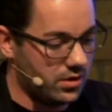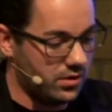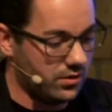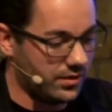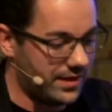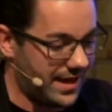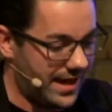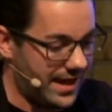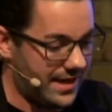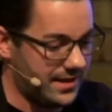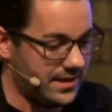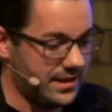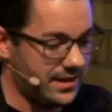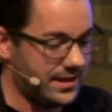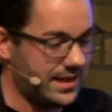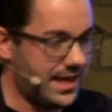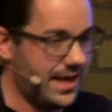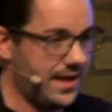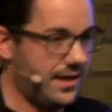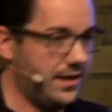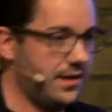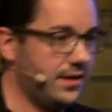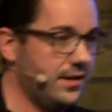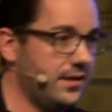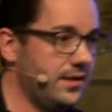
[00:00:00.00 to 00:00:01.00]
look at.
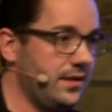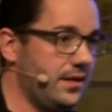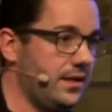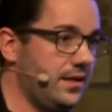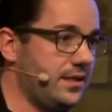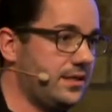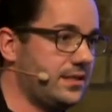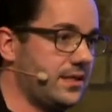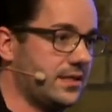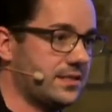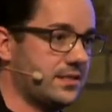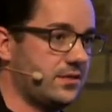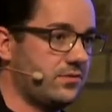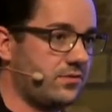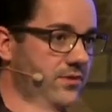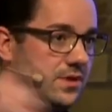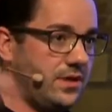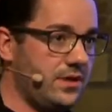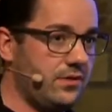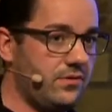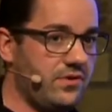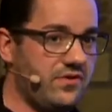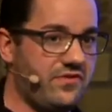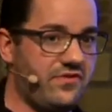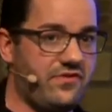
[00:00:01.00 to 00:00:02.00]
Again, it doesn't
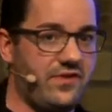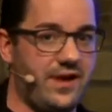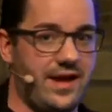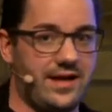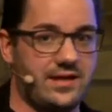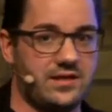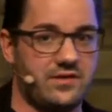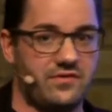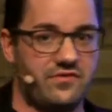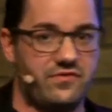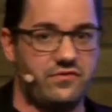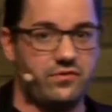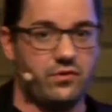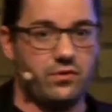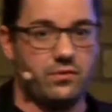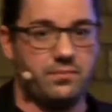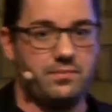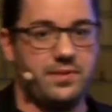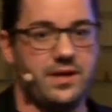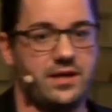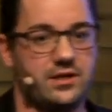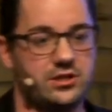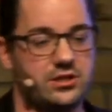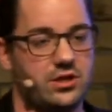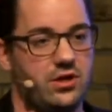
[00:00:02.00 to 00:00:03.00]
really reflect the full
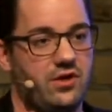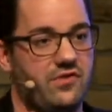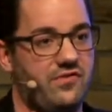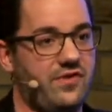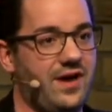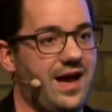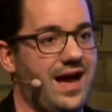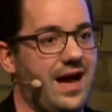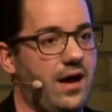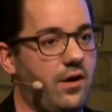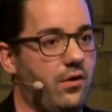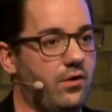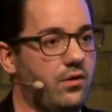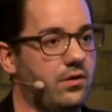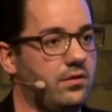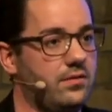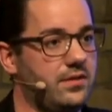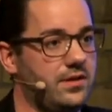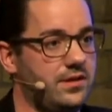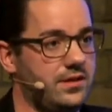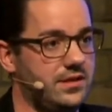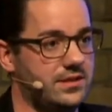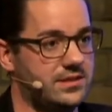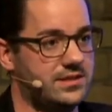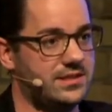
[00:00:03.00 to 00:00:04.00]
picture of how
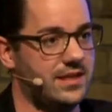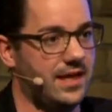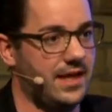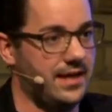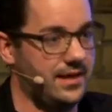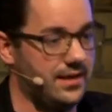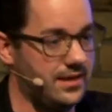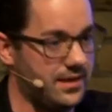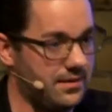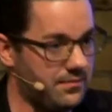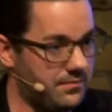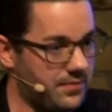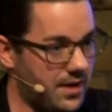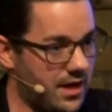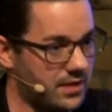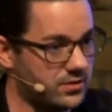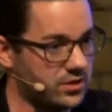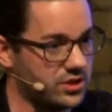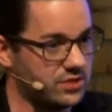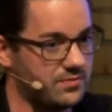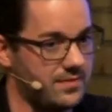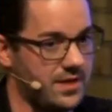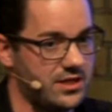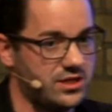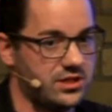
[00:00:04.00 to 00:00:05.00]
a site, and then
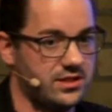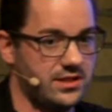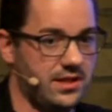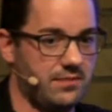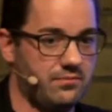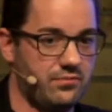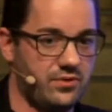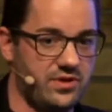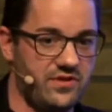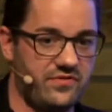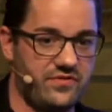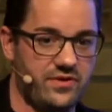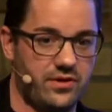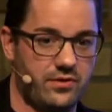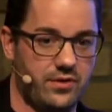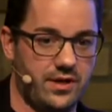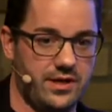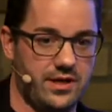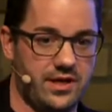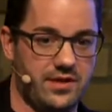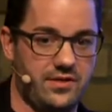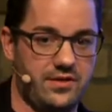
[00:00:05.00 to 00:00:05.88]
Bartosz mentioned that briefly already.